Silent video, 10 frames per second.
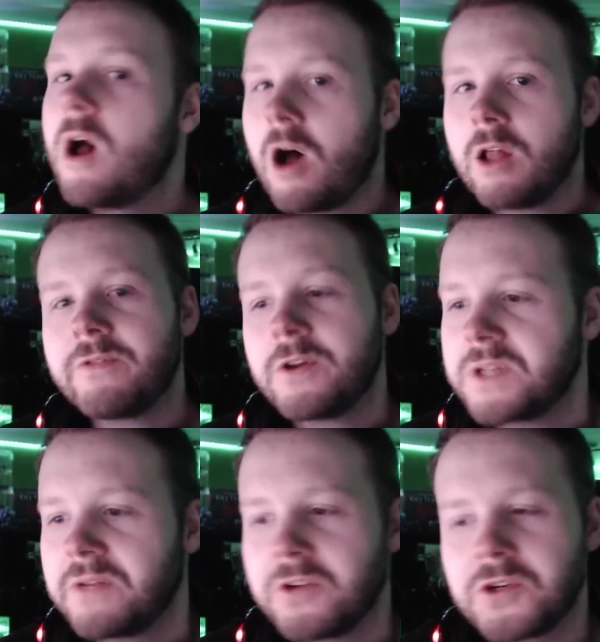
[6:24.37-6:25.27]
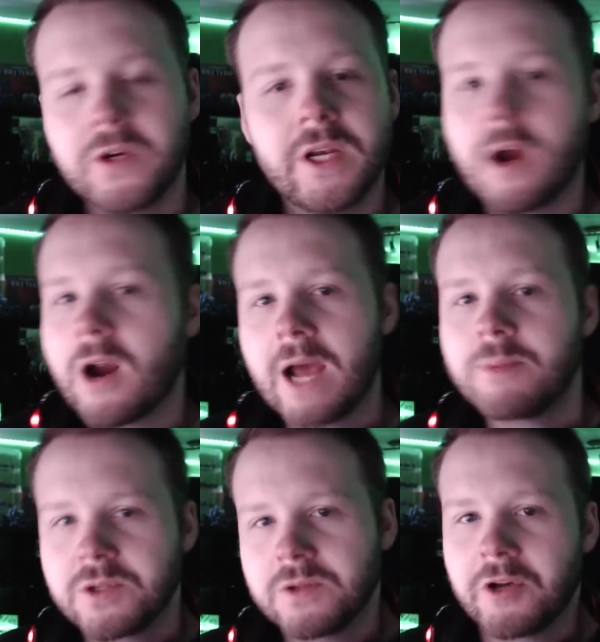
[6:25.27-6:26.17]
All of those infantry are
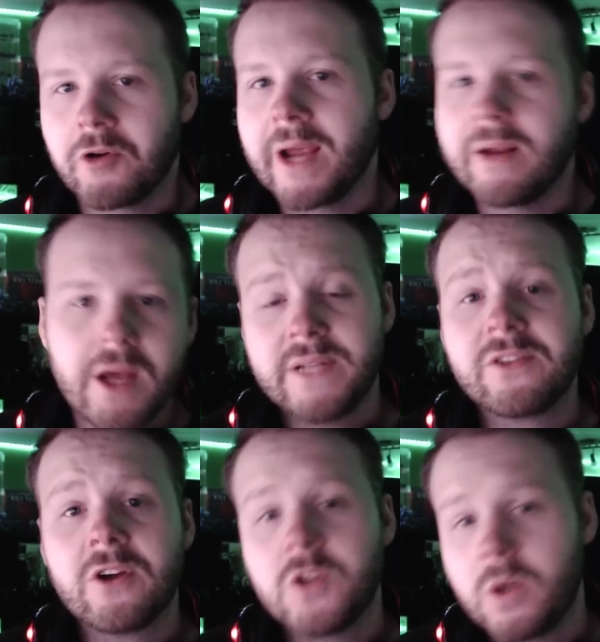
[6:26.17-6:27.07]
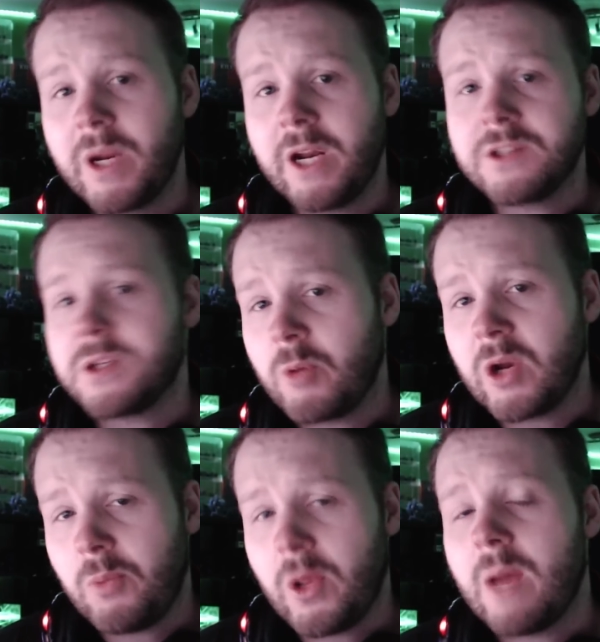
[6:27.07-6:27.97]
absolutely great. Death Guard Terminators are
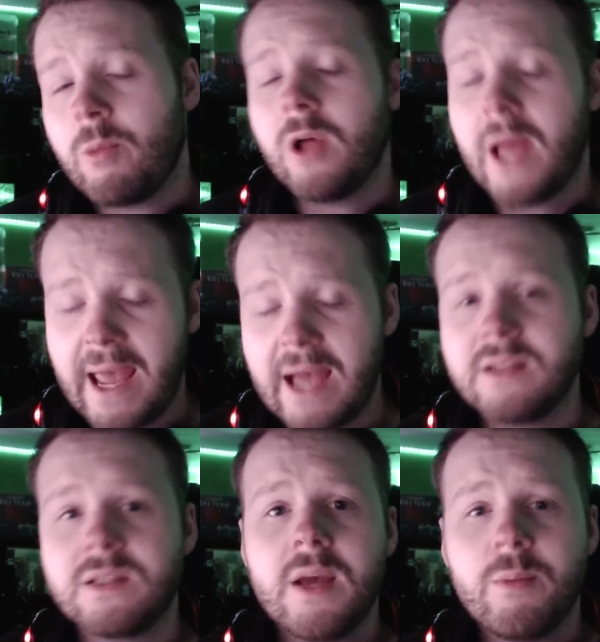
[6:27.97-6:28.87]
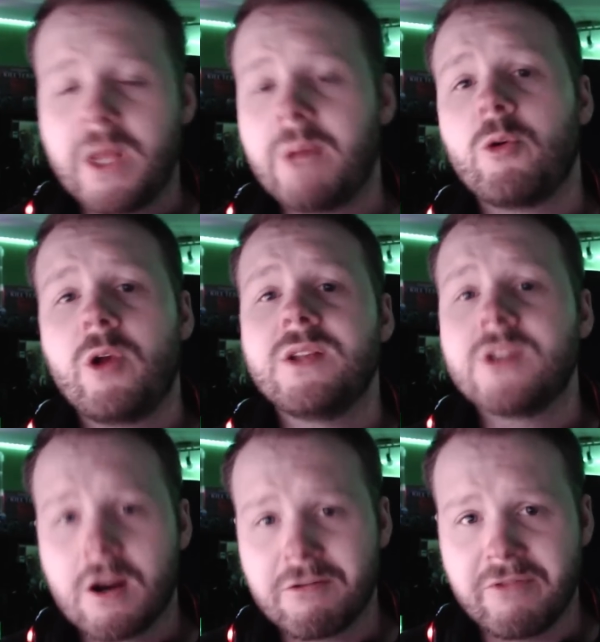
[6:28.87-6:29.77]
pretty playable and Plague Marines
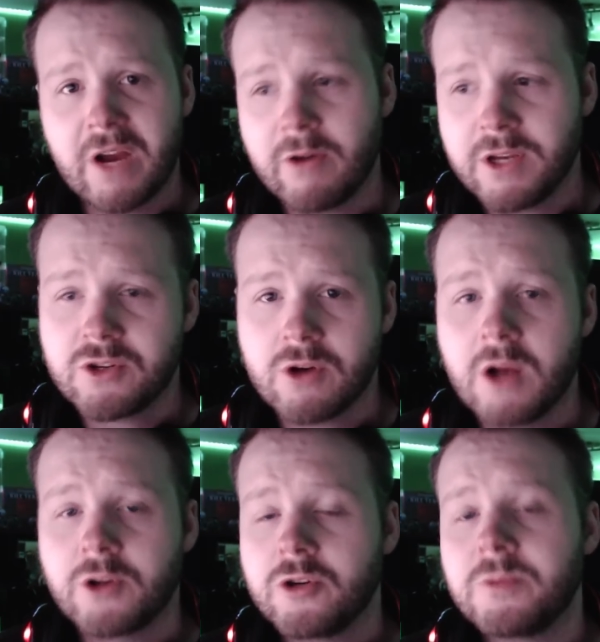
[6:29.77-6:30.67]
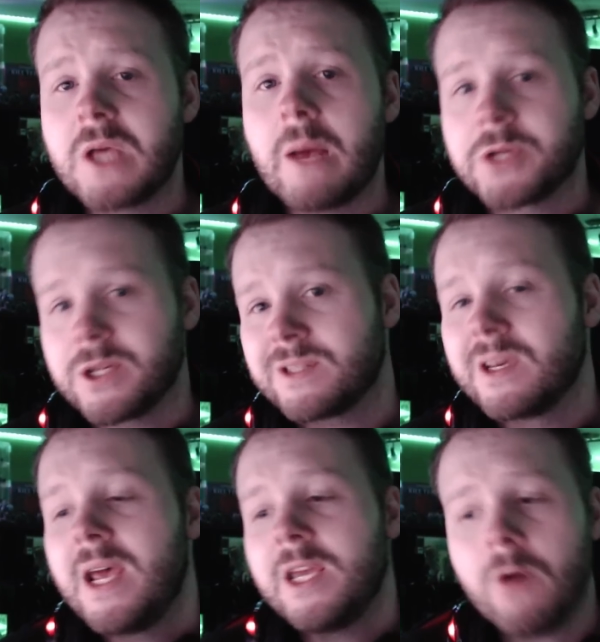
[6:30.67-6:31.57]
are very strong troops options.
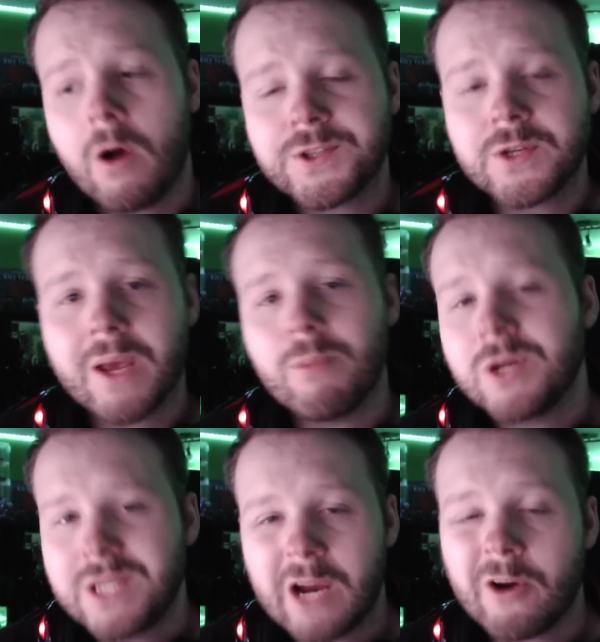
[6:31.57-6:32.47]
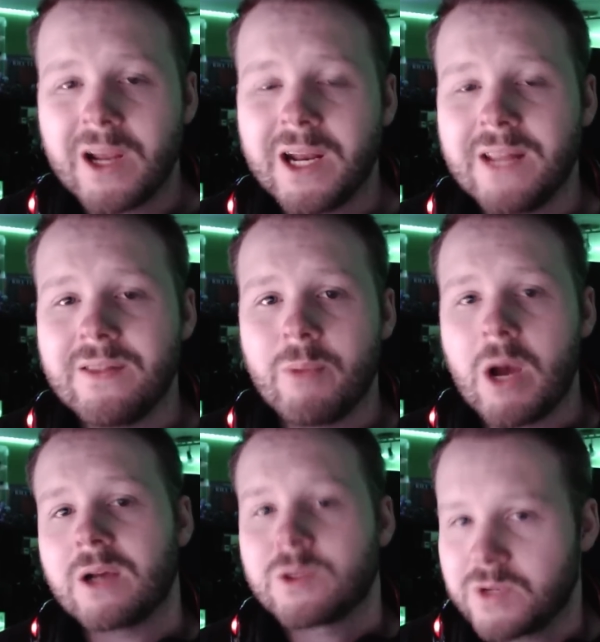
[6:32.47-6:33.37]
You also get Mortarion in the
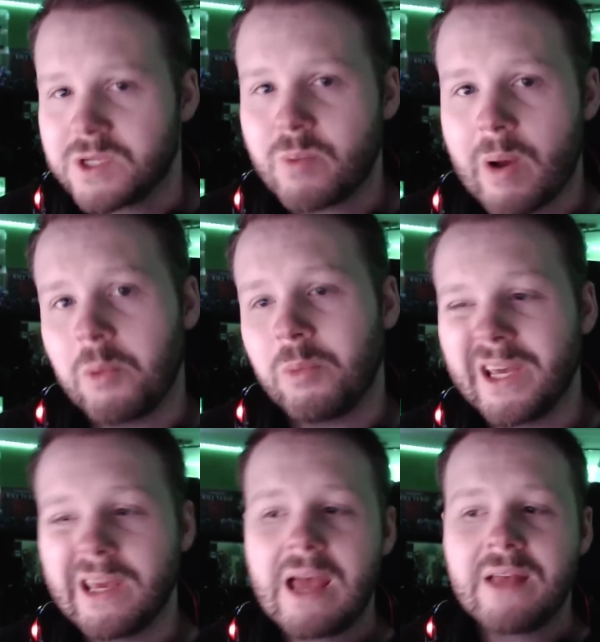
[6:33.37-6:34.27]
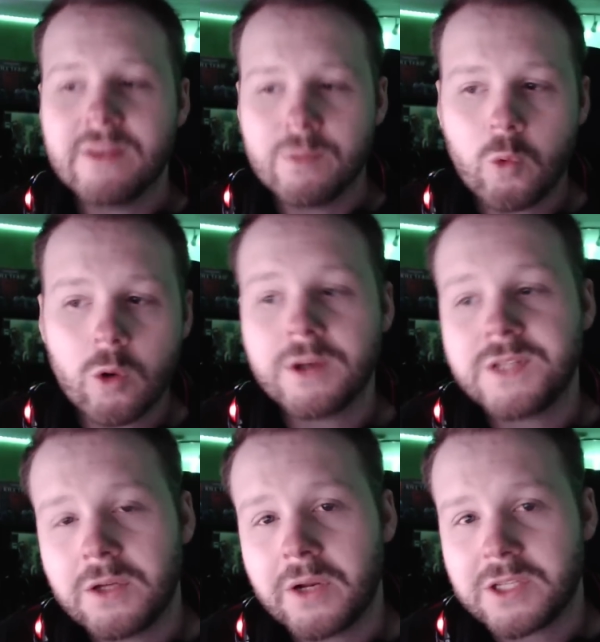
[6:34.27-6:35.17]
box, which is probably the
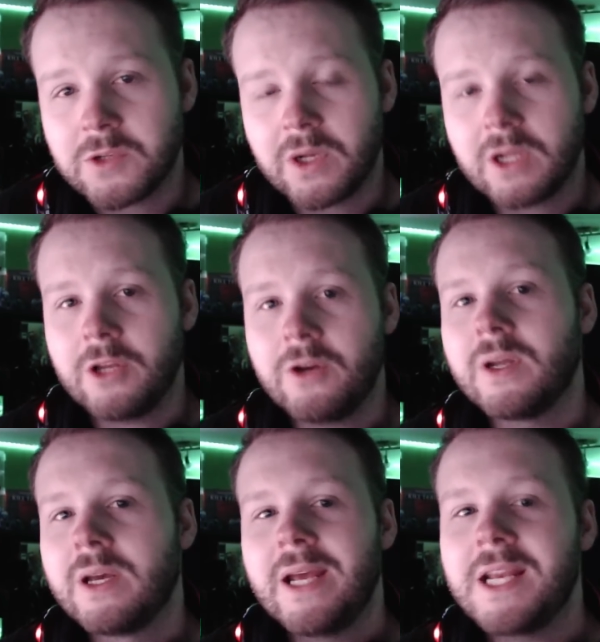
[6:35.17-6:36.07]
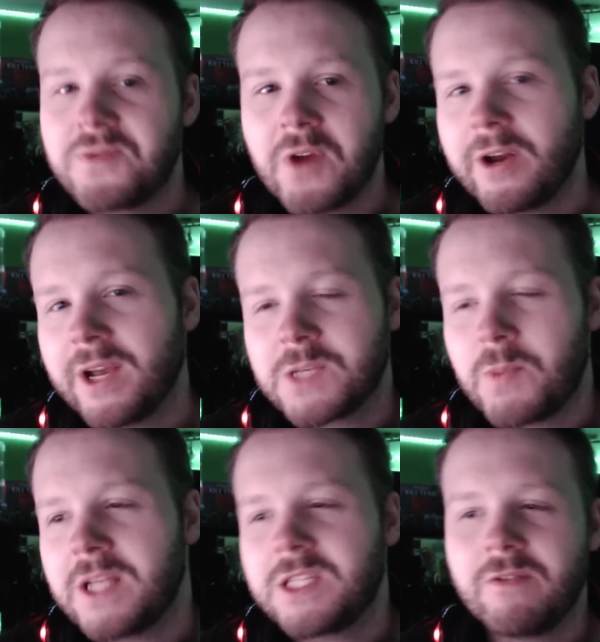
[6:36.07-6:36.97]
worst unit to include. He's very
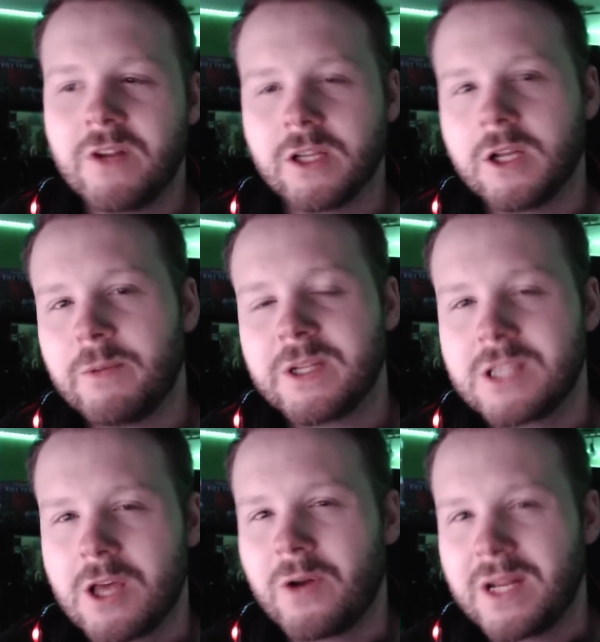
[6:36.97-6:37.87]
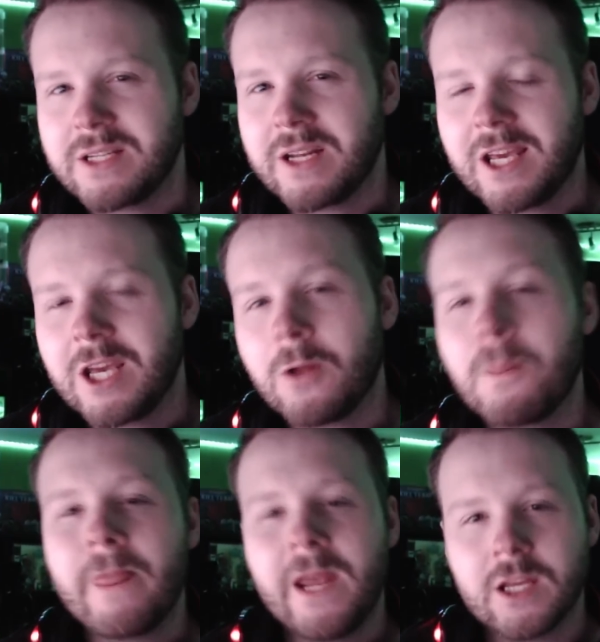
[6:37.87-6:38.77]
expensive and a little bit slow and easy to
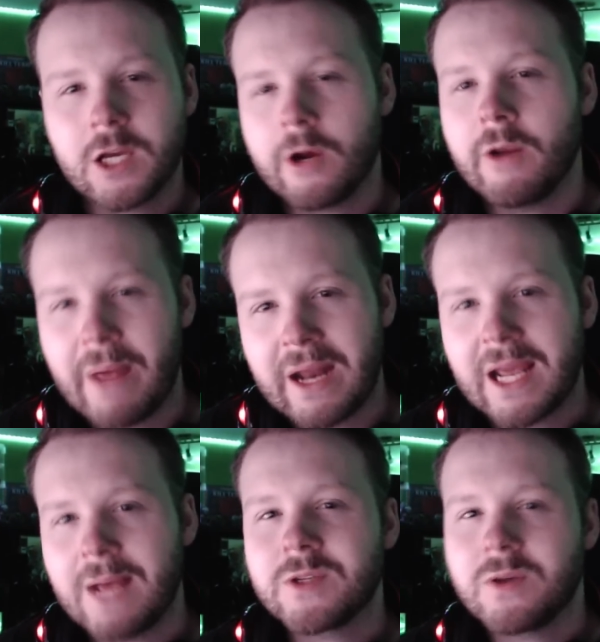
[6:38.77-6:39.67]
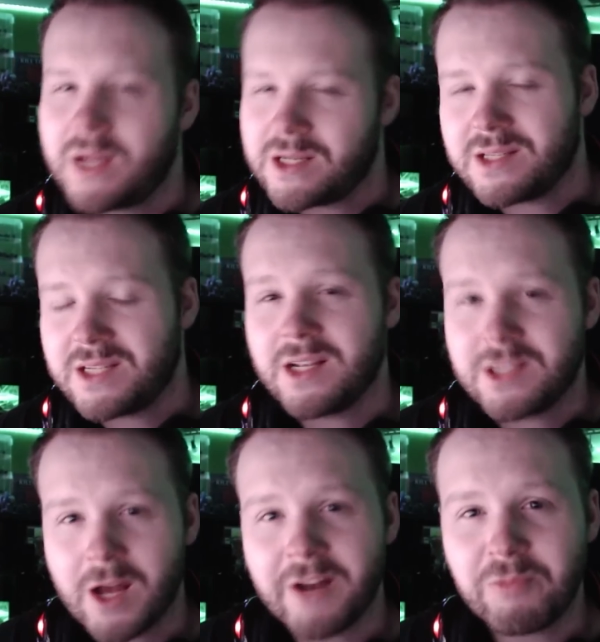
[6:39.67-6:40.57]
kill in the current metagame, so he doesn't see a
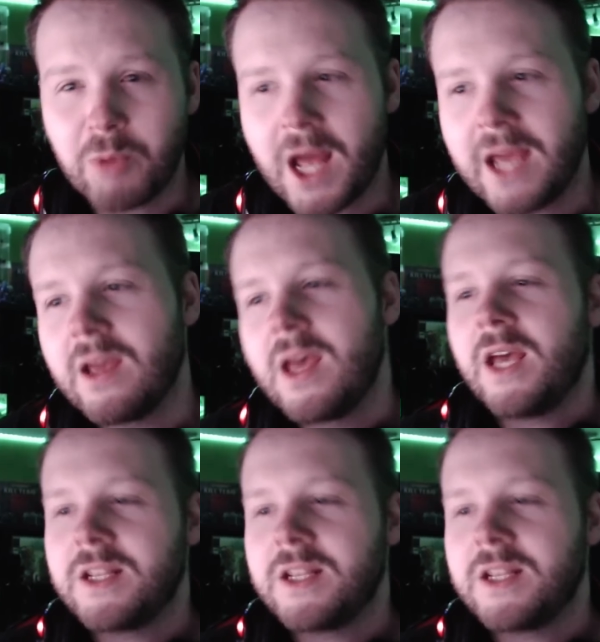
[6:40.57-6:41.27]
ton of play.